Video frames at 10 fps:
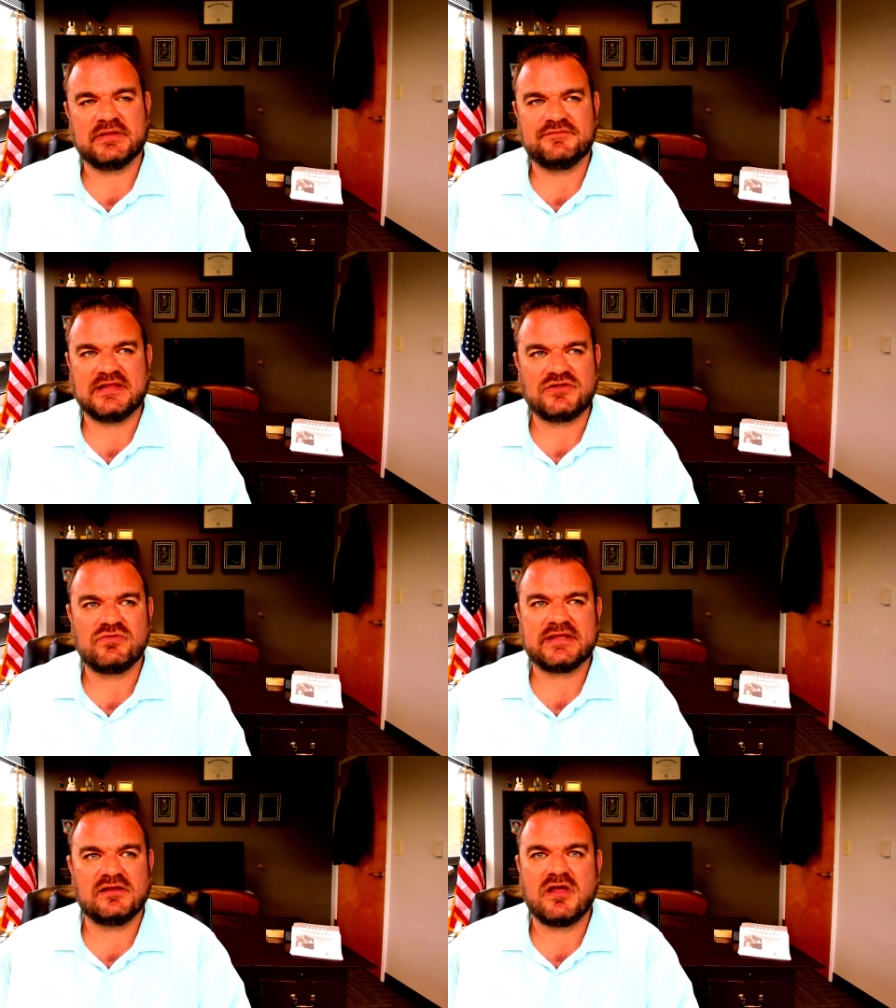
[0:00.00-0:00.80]
But if they
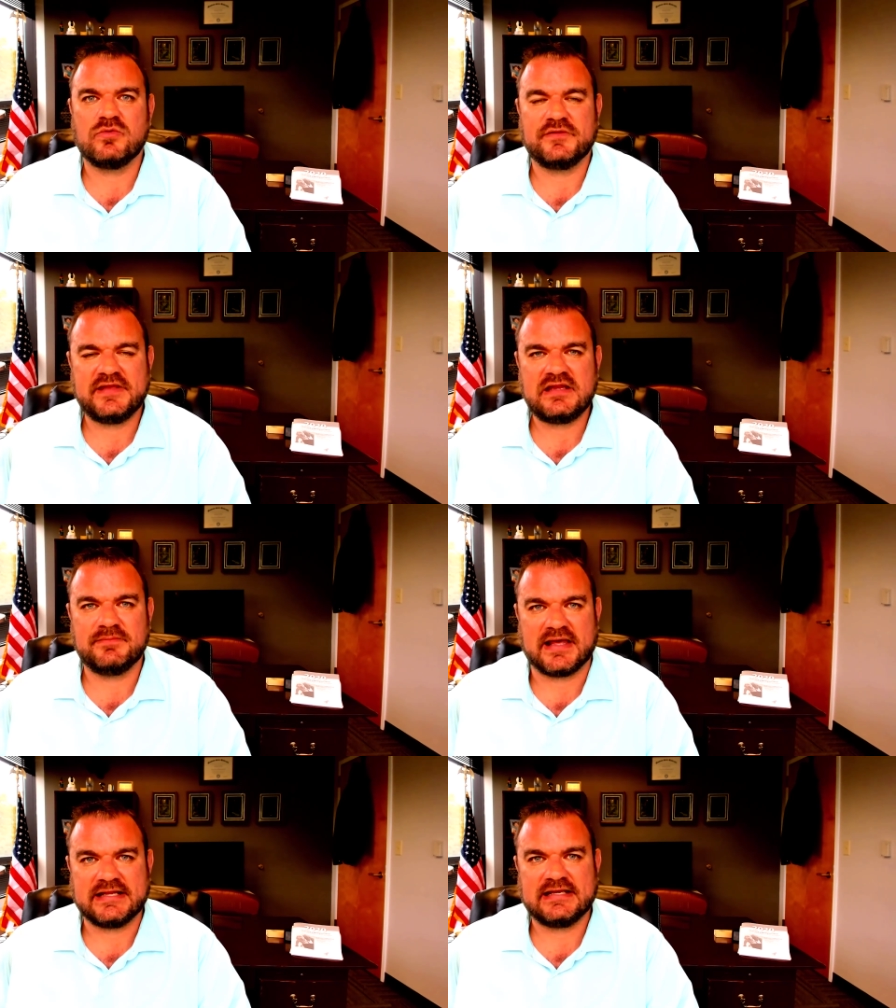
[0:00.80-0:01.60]
don't get along with
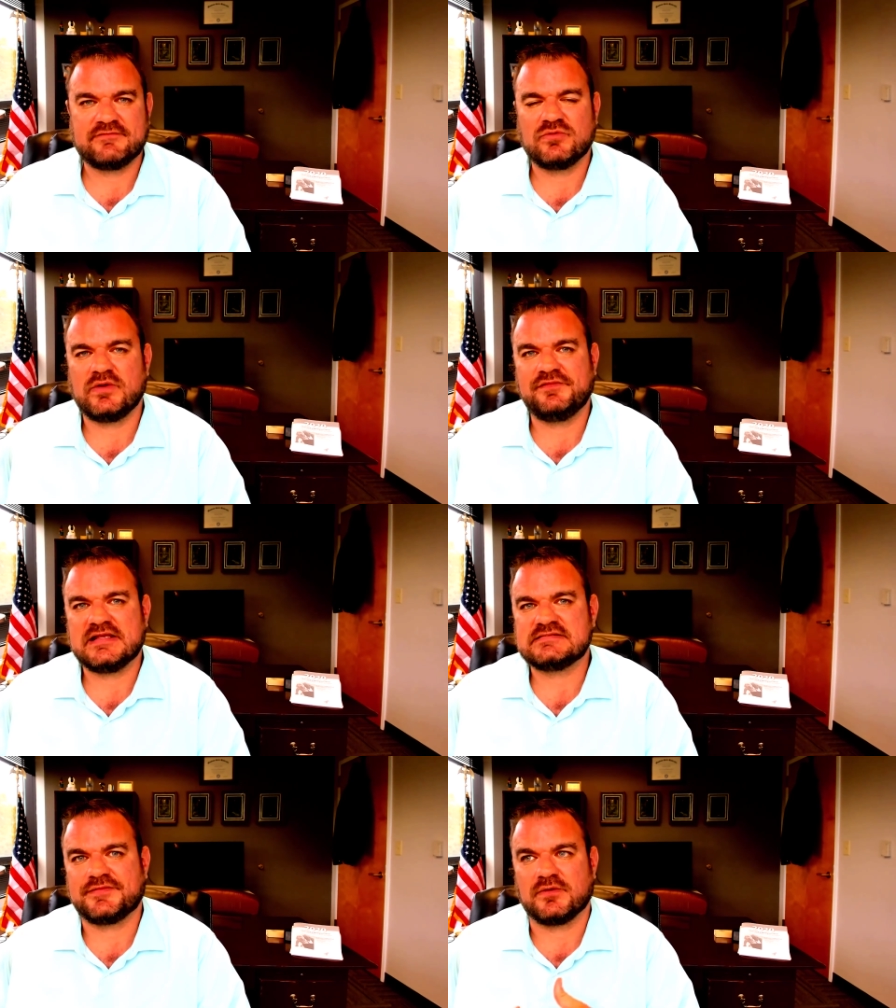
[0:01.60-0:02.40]
anybody and everyone
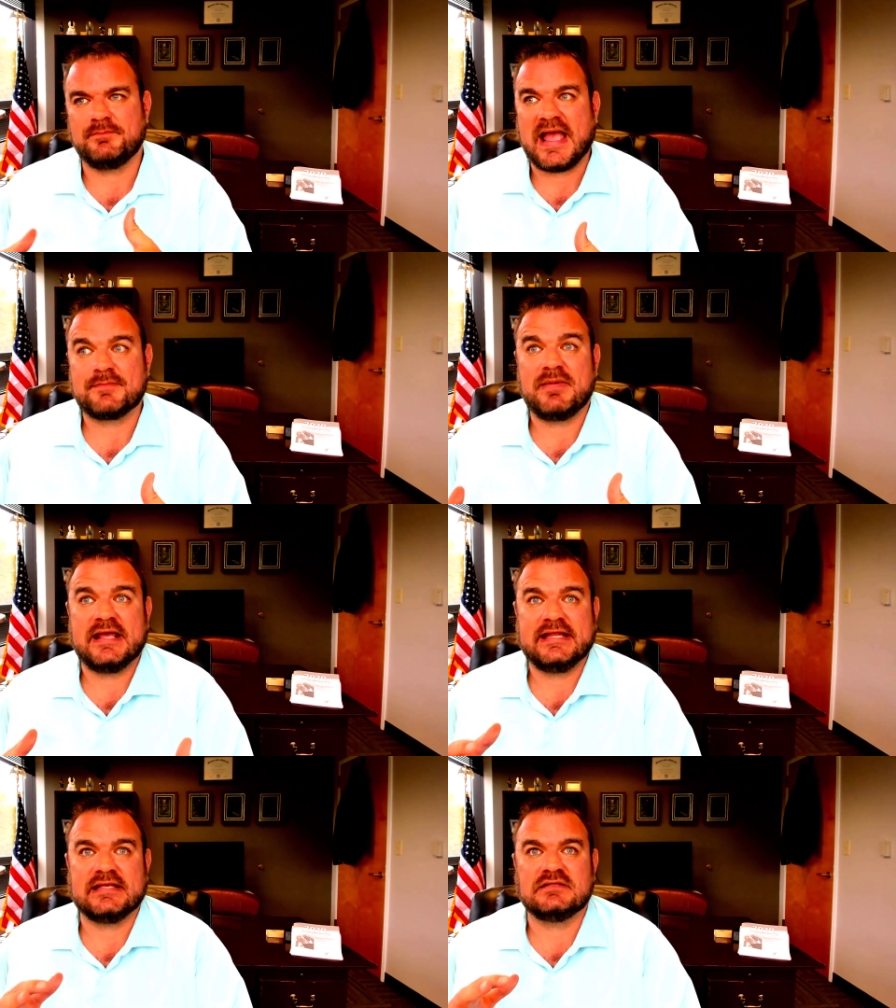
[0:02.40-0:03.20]
thinks that they're
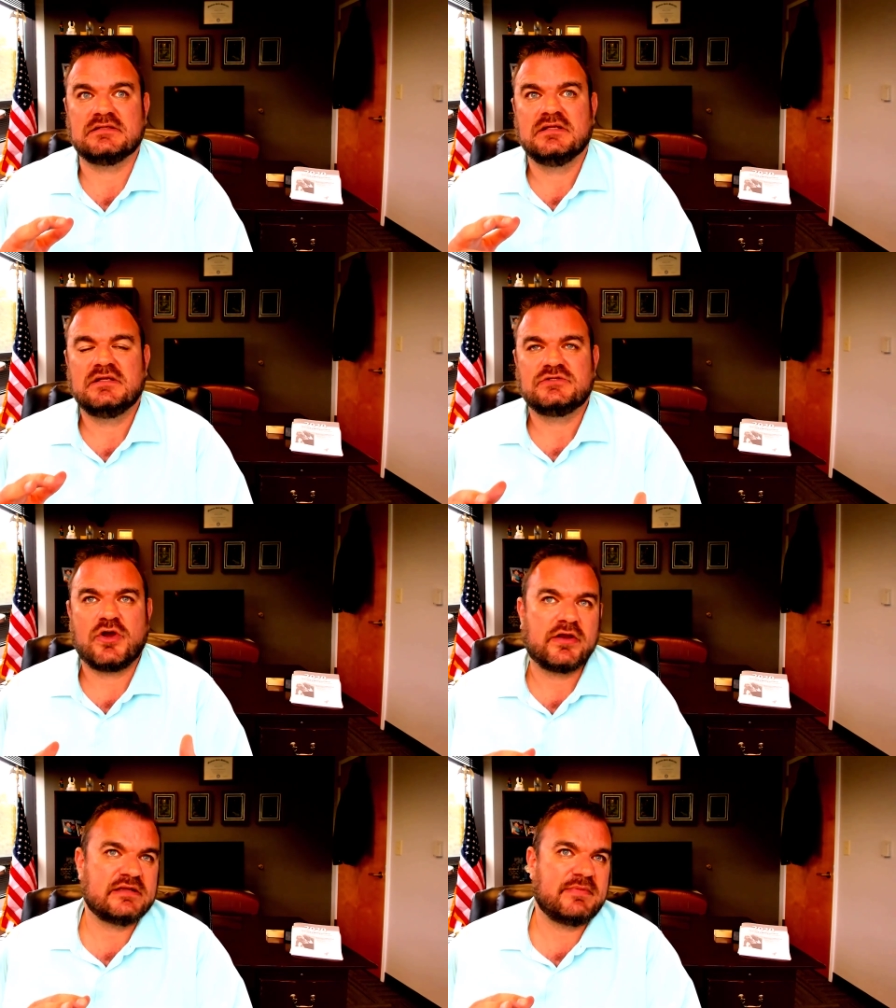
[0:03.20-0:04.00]
backbiting and
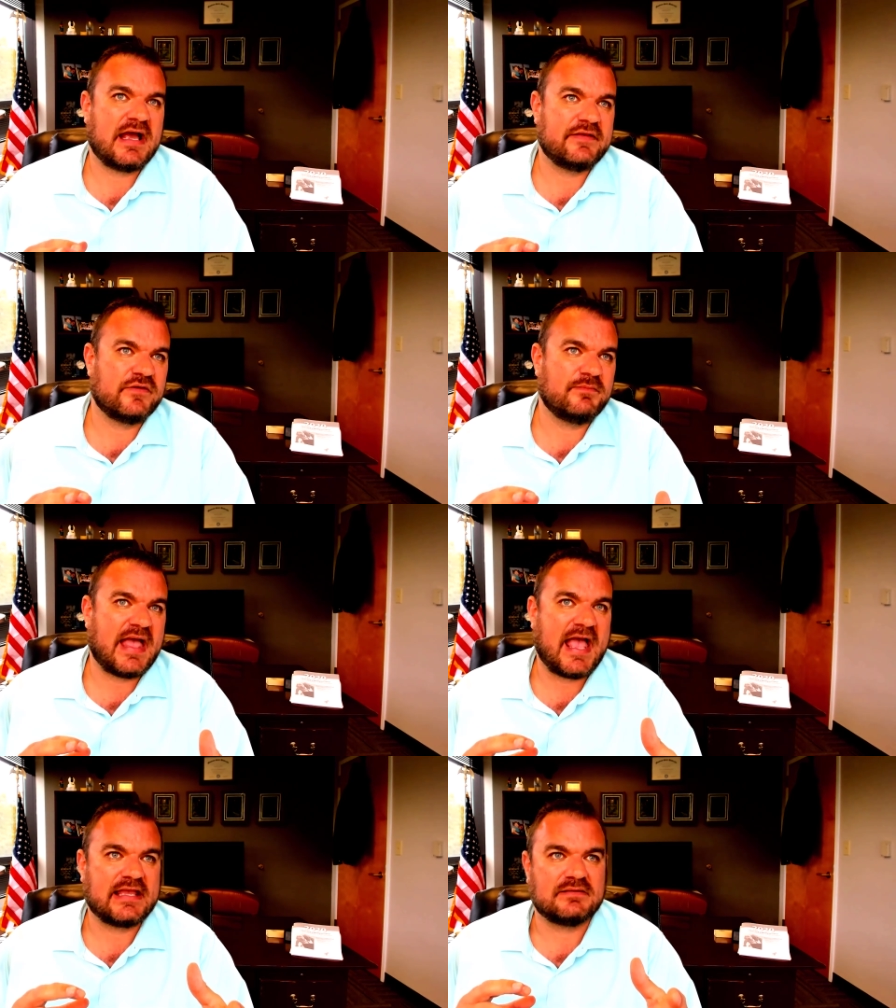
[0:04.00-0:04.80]
talking behind their
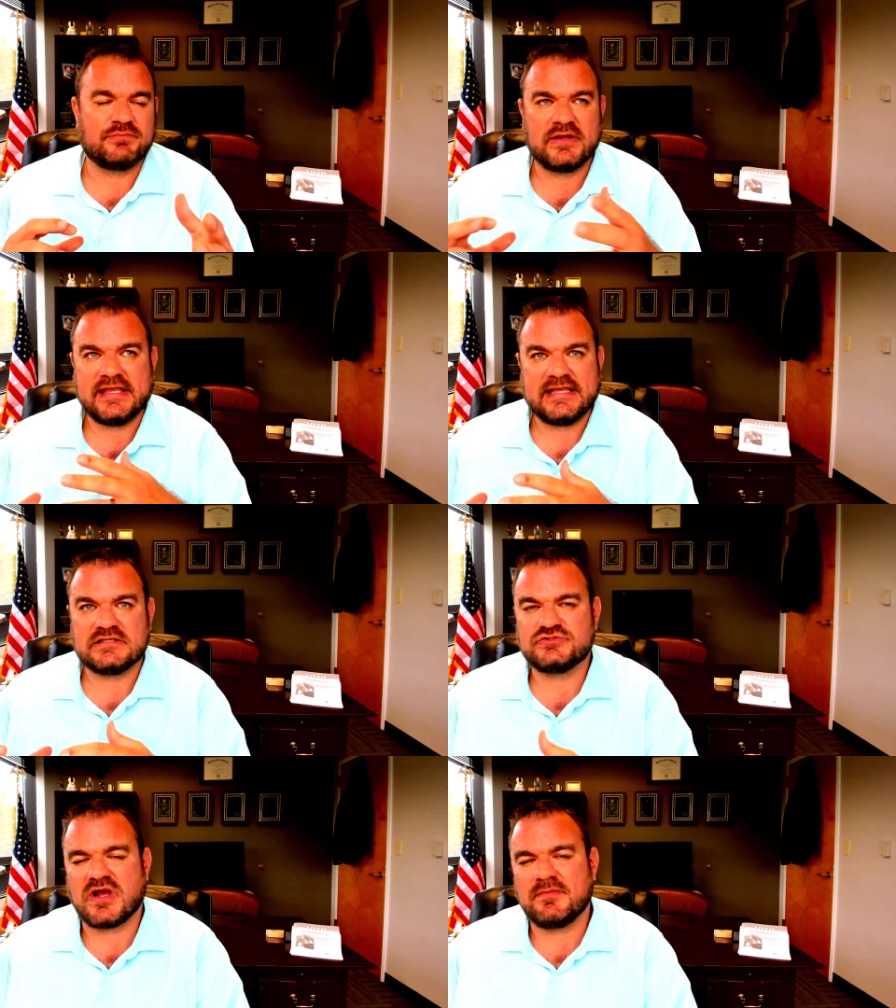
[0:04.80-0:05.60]
back and bringing
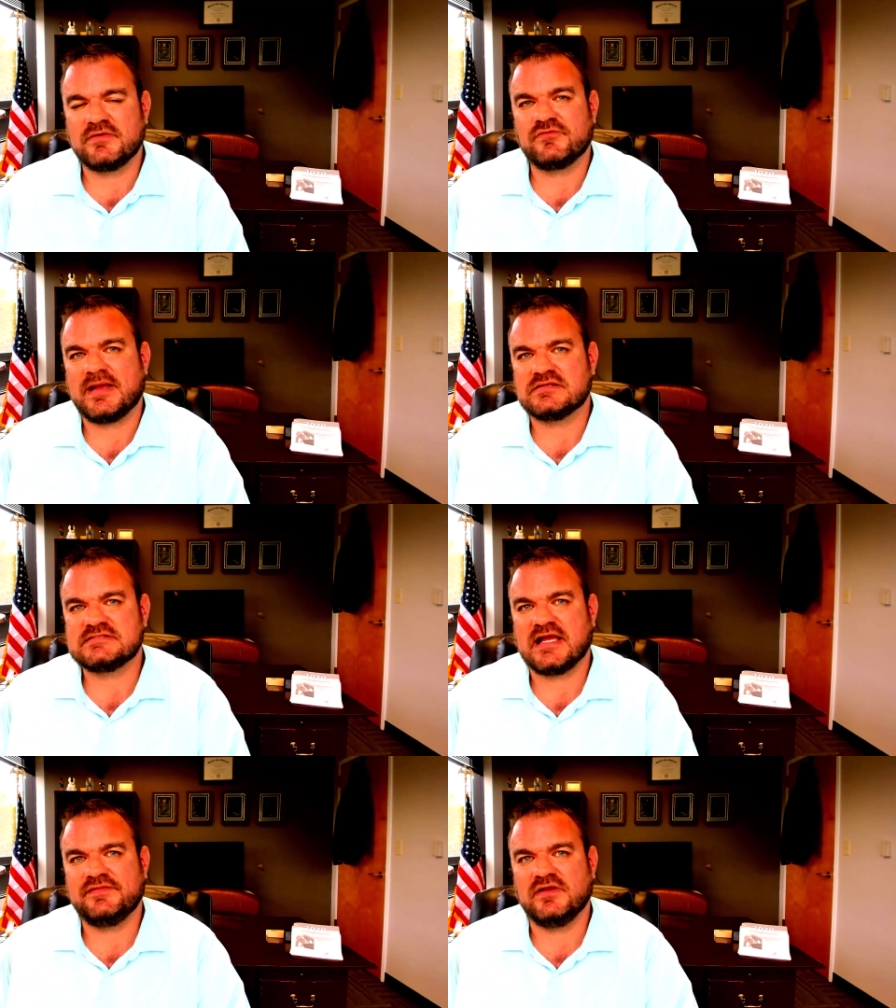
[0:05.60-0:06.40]
in drama from
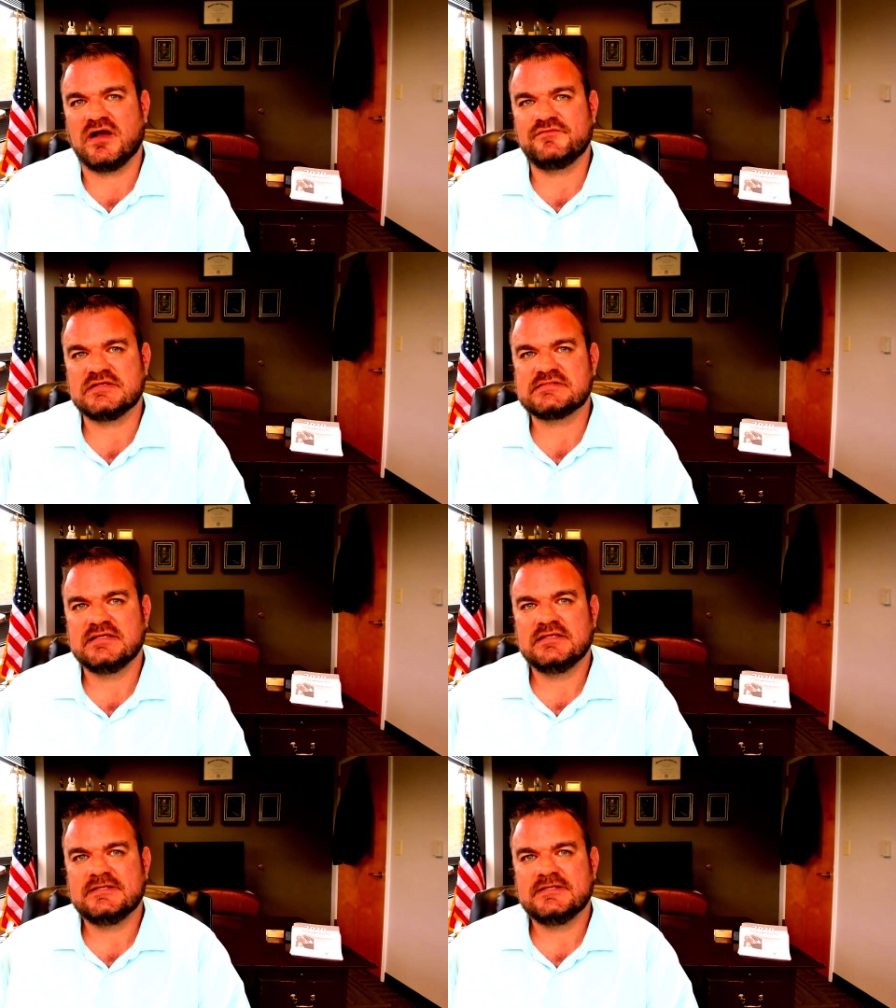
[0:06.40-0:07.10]
outside the office,